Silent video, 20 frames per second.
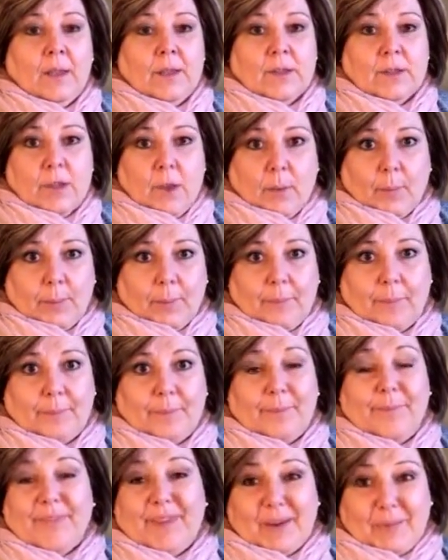So
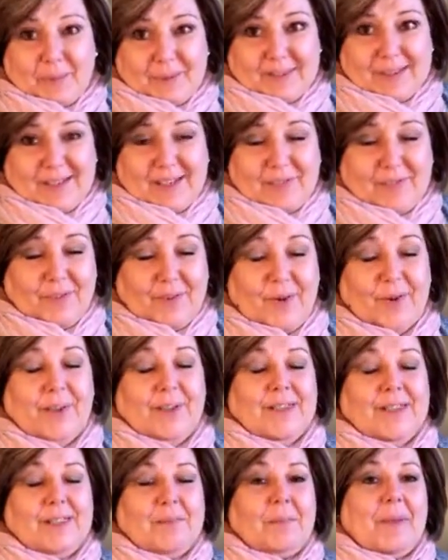that was that for
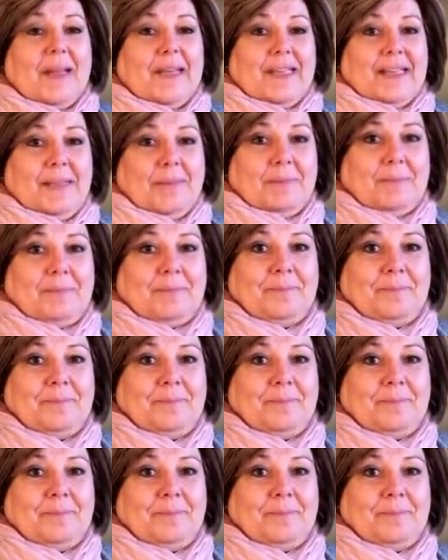earnest money.